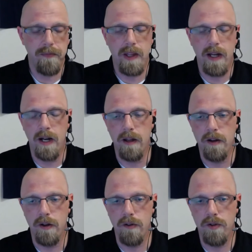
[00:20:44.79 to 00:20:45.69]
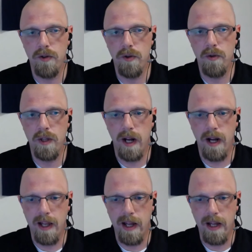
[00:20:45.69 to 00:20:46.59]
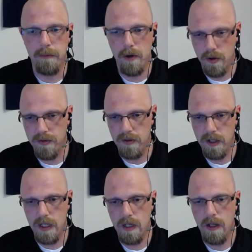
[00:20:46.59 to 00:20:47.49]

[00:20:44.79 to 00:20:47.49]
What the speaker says: There are two that I like personally.